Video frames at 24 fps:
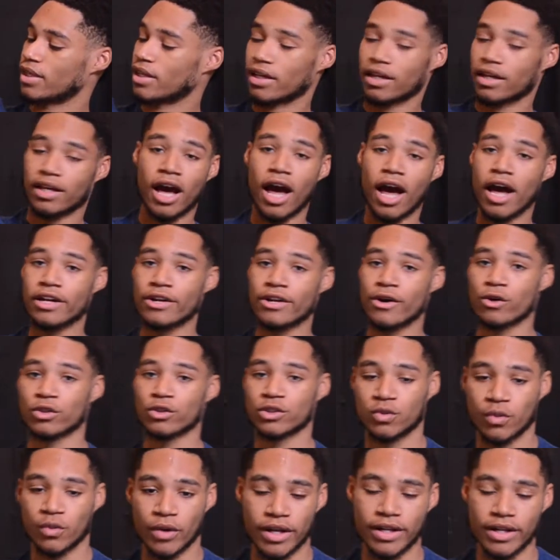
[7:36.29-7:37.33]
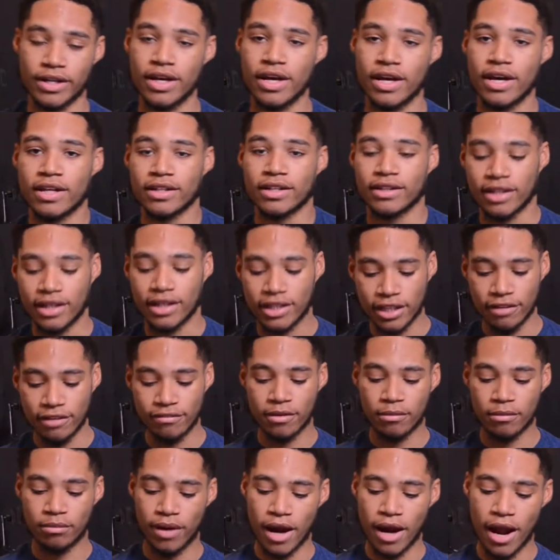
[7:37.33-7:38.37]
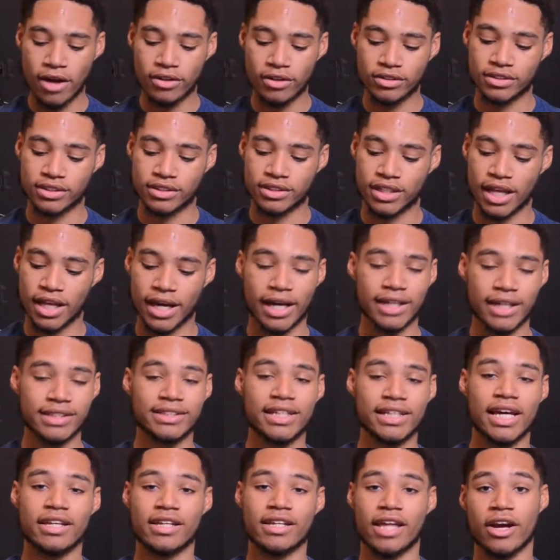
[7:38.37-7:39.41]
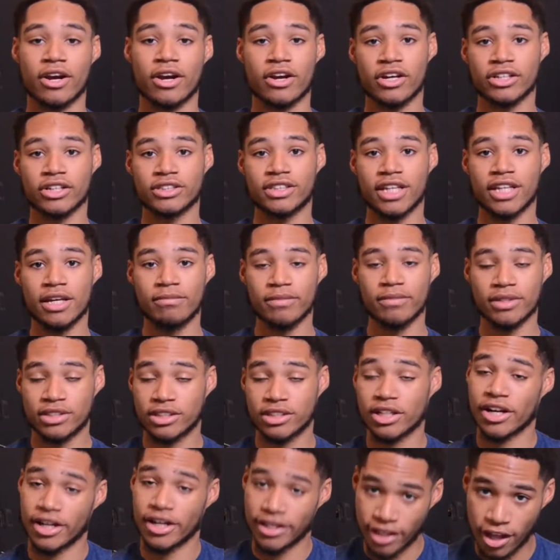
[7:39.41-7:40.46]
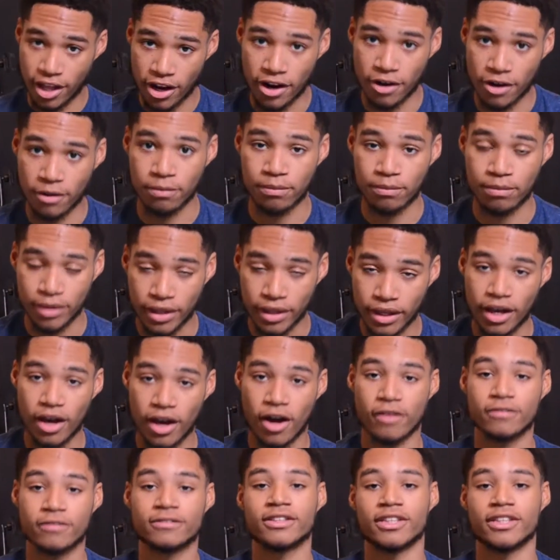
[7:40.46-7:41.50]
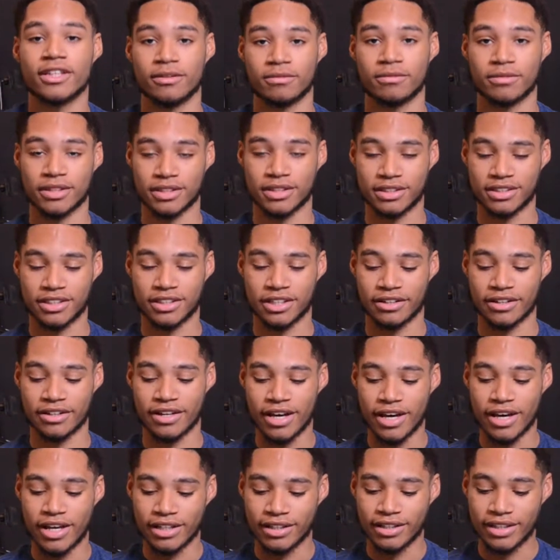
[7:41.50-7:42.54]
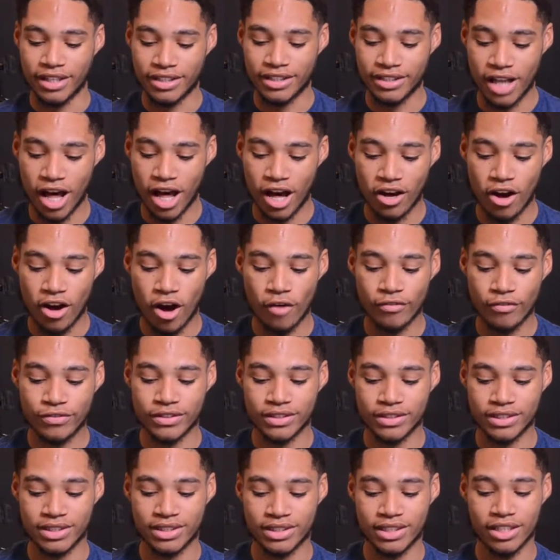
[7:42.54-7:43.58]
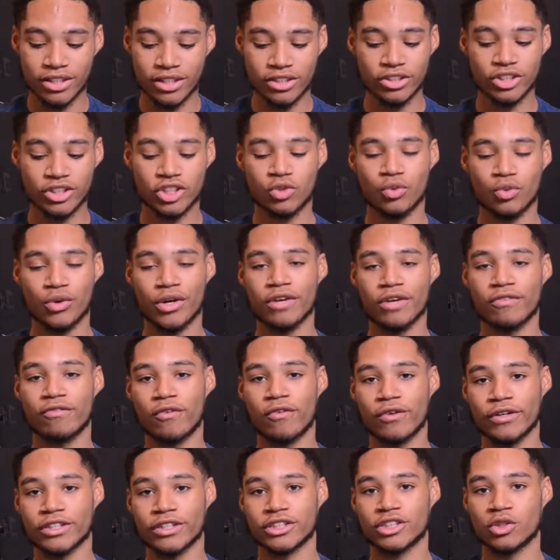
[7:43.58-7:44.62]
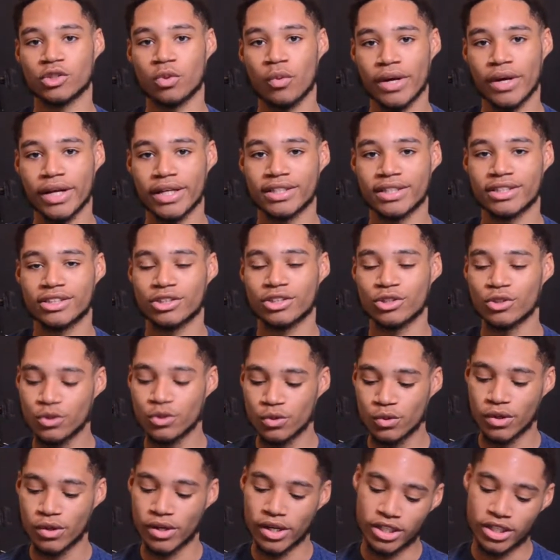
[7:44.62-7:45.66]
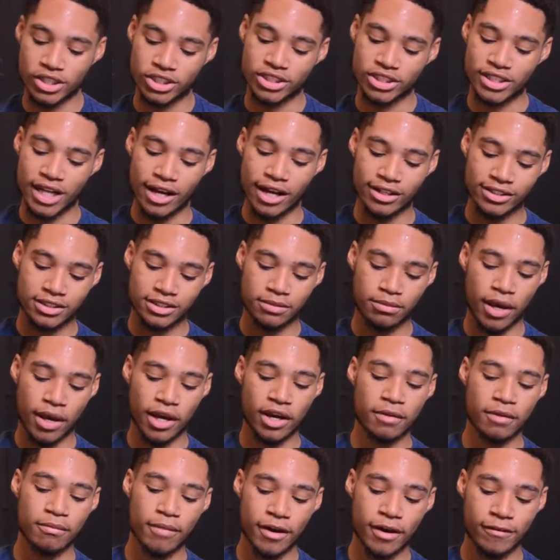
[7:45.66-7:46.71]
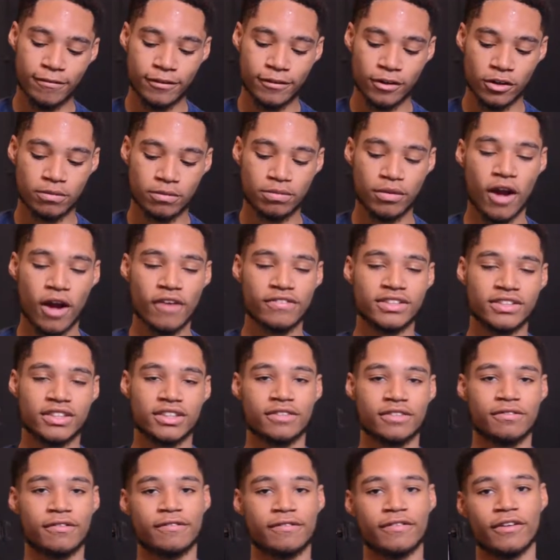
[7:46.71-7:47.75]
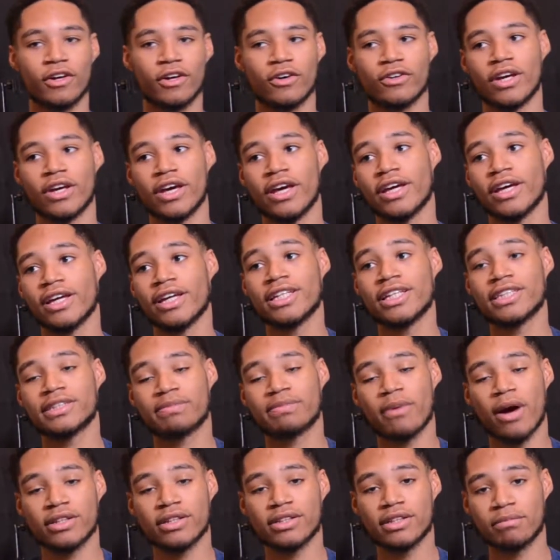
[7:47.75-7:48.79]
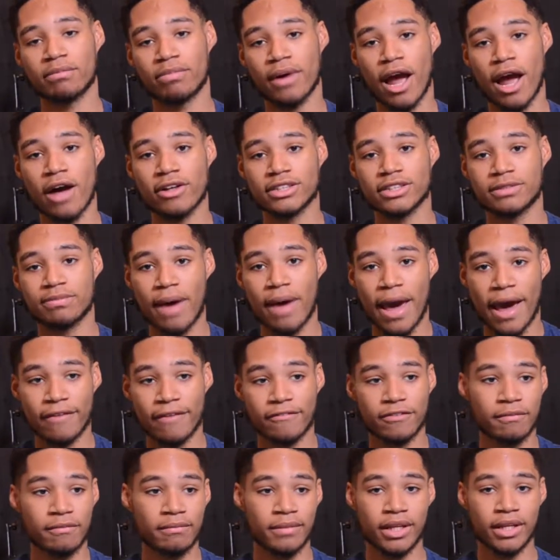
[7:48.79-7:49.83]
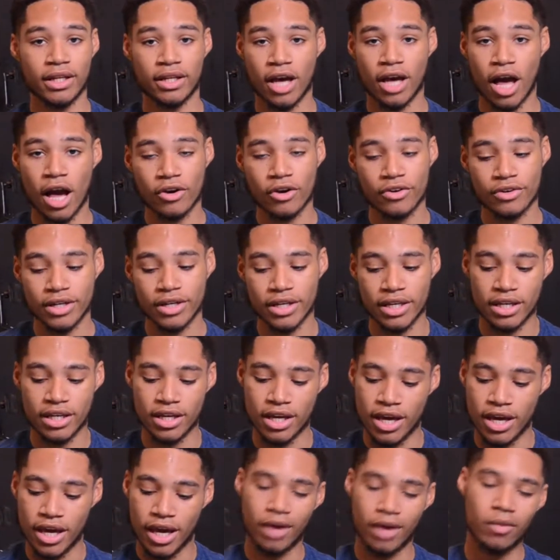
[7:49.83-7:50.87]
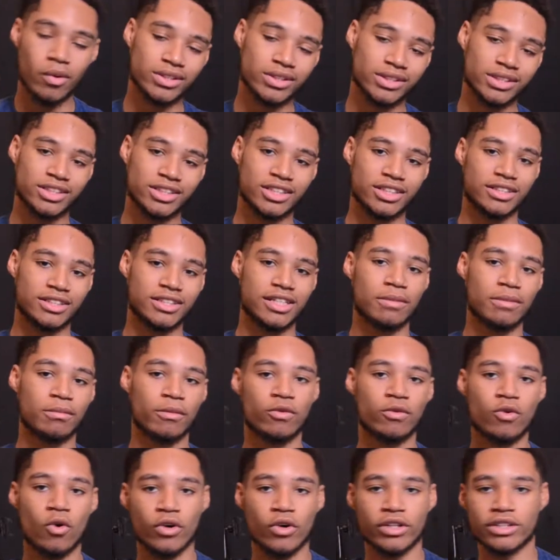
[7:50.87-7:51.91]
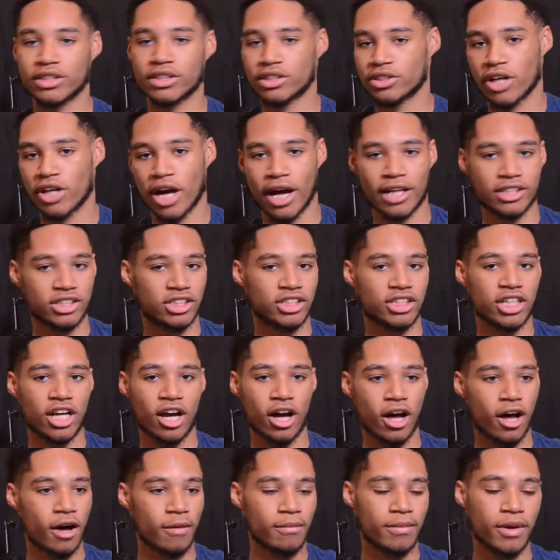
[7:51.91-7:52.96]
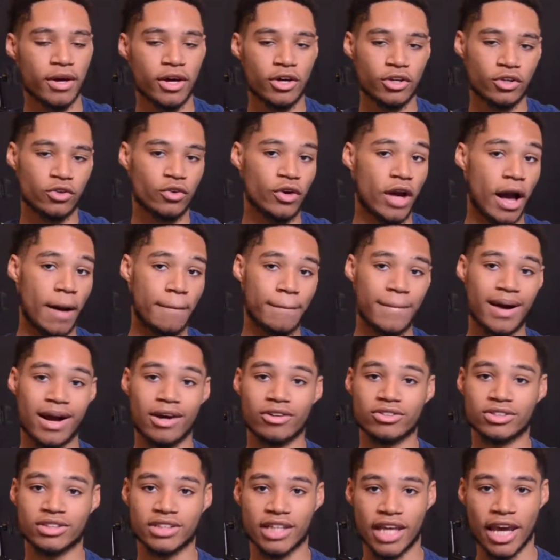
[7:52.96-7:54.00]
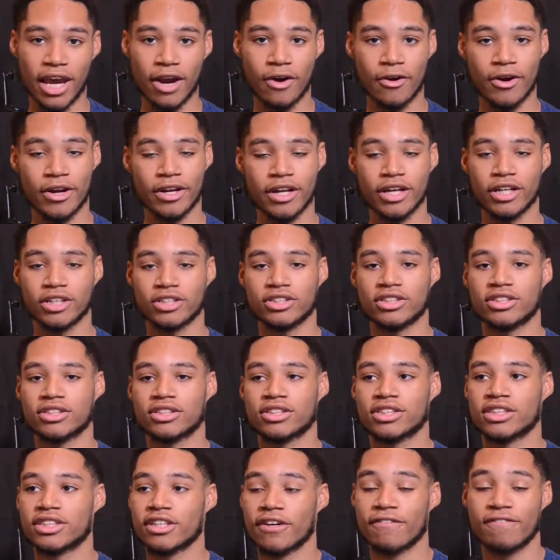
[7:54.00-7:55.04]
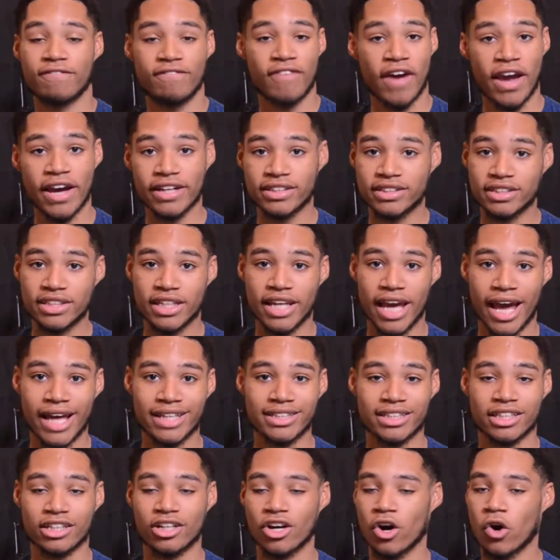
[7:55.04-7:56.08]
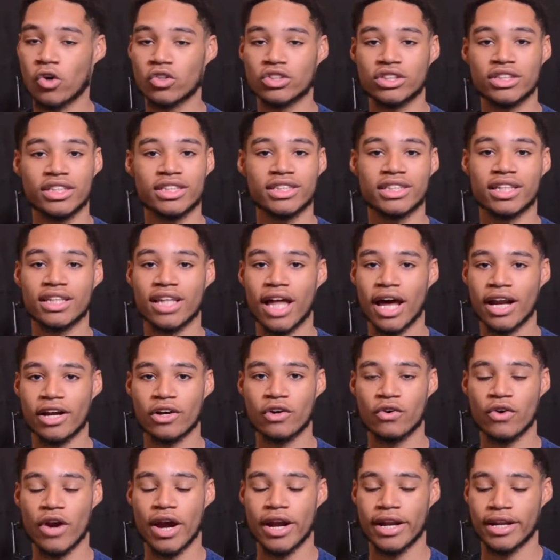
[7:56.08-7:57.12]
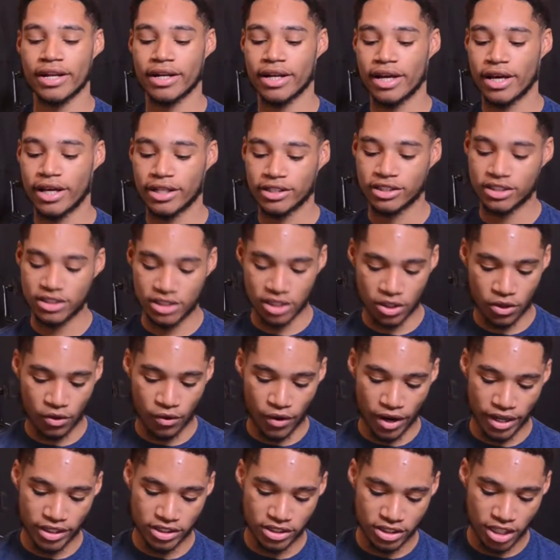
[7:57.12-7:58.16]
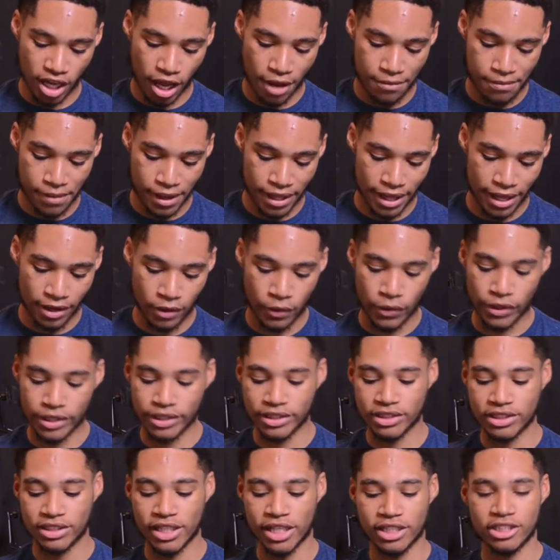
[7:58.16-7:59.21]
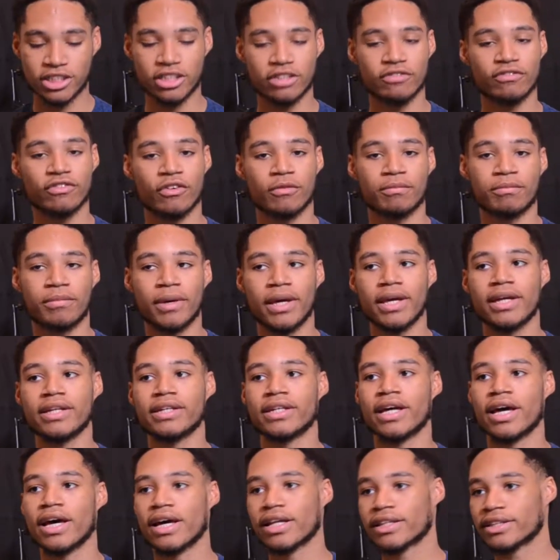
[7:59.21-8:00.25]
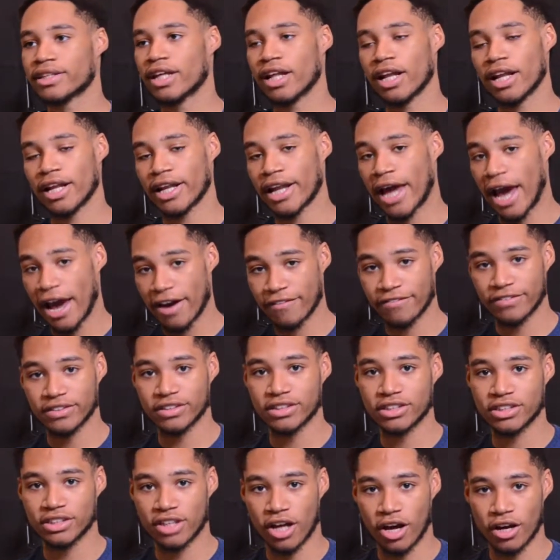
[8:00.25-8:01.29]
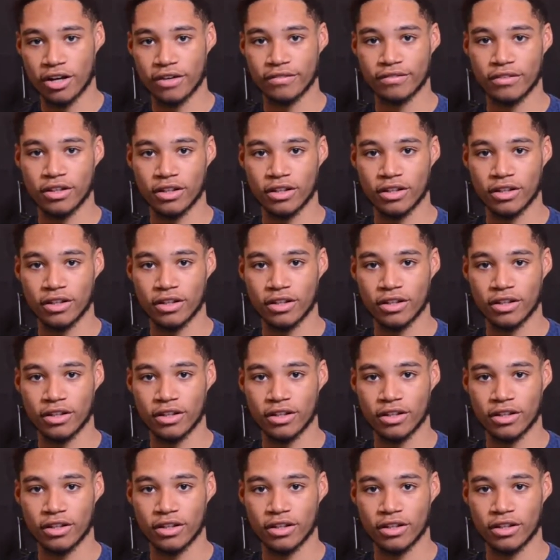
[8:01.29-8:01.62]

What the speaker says: God knows when, the Cleveland Browns, like I said, they're a good team this year, and they're a playoff team this year. They knock off the Steelers 24-22. Shout out to Baker Mayfield. Prophecy fulfilled. He's brought the Browns back from mediocrity. It wasn't just him, of course. You got Chubb. You got Myles Garrett. Stefanski as a coach needs a lot of credit. Just a great job by that organization from being the laughingstock of the